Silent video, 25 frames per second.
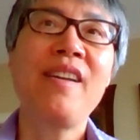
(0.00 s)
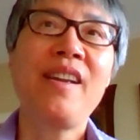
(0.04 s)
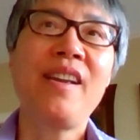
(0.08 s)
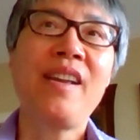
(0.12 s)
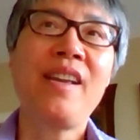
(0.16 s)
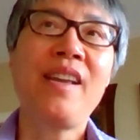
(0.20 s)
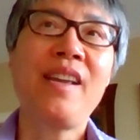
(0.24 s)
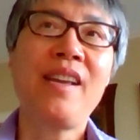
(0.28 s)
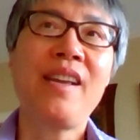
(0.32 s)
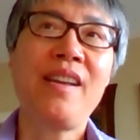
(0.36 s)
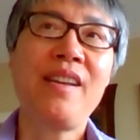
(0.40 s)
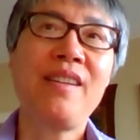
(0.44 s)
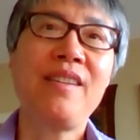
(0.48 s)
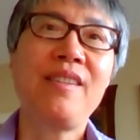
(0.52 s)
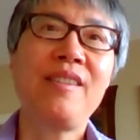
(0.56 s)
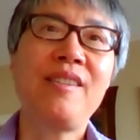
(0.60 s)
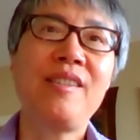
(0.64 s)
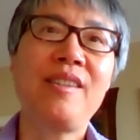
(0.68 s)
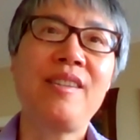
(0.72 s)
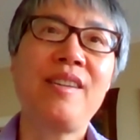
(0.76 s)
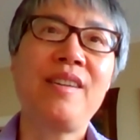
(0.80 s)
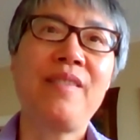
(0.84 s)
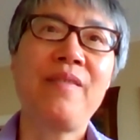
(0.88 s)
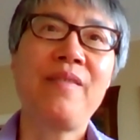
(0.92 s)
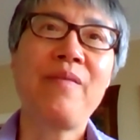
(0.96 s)
and
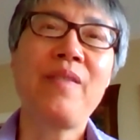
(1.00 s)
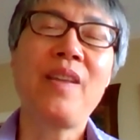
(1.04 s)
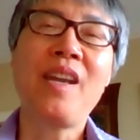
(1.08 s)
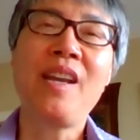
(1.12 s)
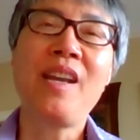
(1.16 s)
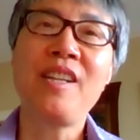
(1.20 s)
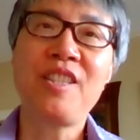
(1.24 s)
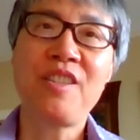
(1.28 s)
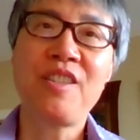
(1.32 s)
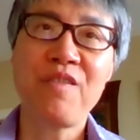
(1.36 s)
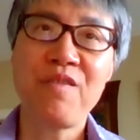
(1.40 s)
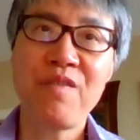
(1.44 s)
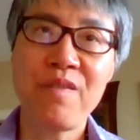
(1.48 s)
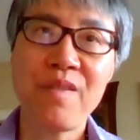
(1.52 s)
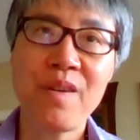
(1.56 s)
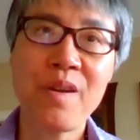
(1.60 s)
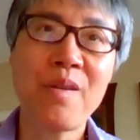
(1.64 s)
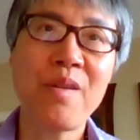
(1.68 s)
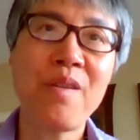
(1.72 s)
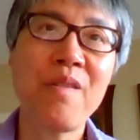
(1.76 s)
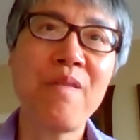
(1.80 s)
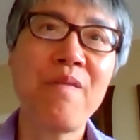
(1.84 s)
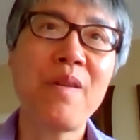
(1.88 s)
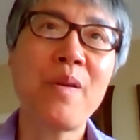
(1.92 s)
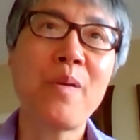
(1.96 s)
it's
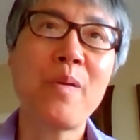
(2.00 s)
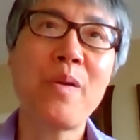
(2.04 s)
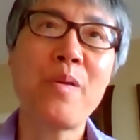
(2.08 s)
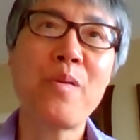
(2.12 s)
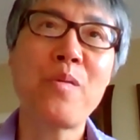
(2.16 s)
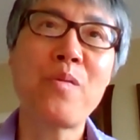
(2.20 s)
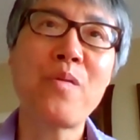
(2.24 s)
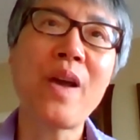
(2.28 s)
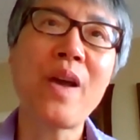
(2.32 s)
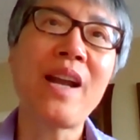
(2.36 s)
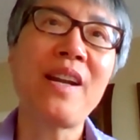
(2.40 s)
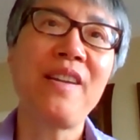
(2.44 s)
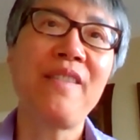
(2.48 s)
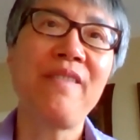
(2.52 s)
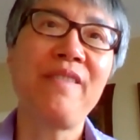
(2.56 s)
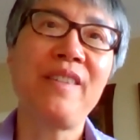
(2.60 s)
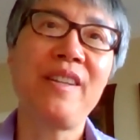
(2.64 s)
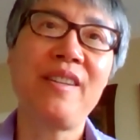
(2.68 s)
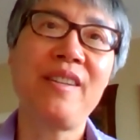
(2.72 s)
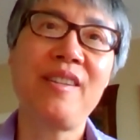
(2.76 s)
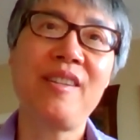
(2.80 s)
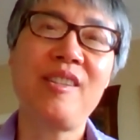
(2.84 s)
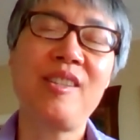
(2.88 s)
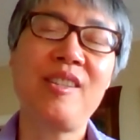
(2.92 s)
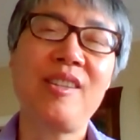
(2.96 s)
very
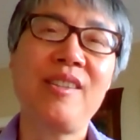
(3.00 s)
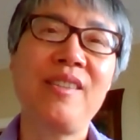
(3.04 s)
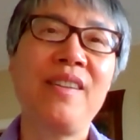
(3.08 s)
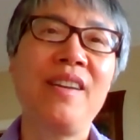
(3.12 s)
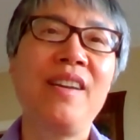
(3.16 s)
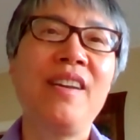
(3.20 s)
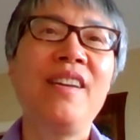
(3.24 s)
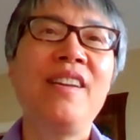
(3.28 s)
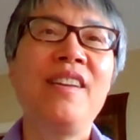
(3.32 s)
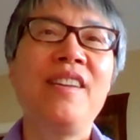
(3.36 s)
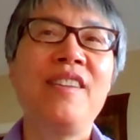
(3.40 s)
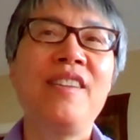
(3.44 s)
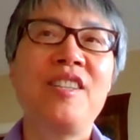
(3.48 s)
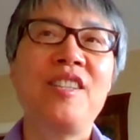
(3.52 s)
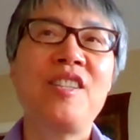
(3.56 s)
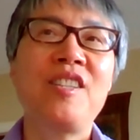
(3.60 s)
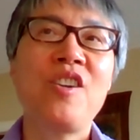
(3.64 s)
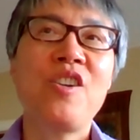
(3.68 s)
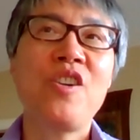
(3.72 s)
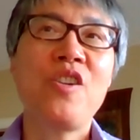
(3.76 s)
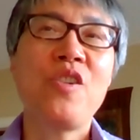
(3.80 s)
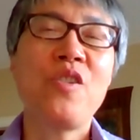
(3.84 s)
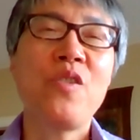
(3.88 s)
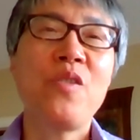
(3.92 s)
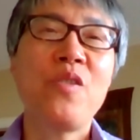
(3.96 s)
relevant.
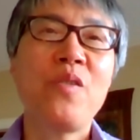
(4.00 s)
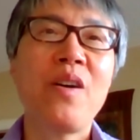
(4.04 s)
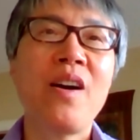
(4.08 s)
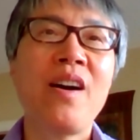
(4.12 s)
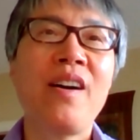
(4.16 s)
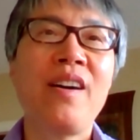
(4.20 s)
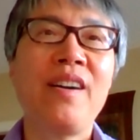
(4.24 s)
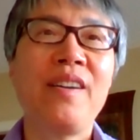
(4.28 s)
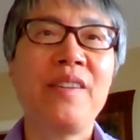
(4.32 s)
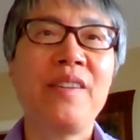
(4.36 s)
So